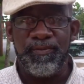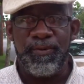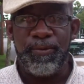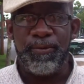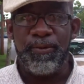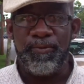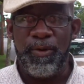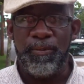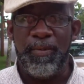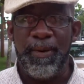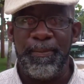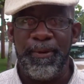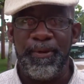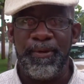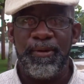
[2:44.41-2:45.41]
To
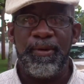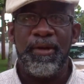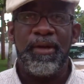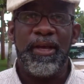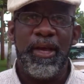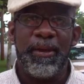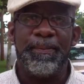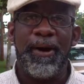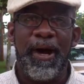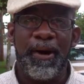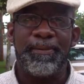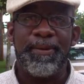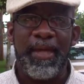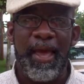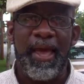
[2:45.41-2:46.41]
remember Hip
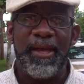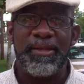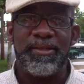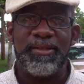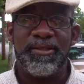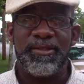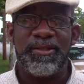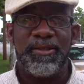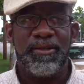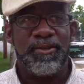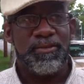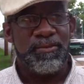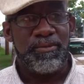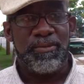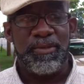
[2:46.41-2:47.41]
Hop Catz,
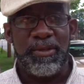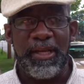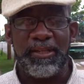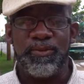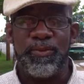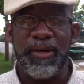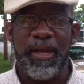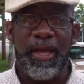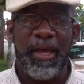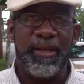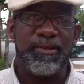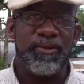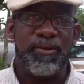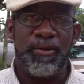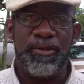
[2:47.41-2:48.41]
that's with an
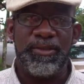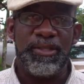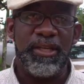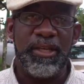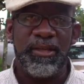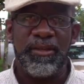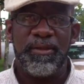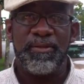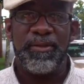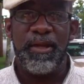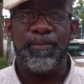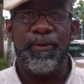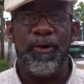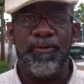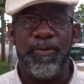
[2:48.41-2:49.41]
S or a Z. They
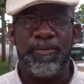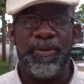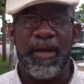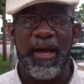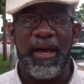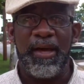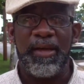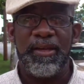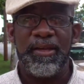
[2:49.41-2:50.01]
both apply.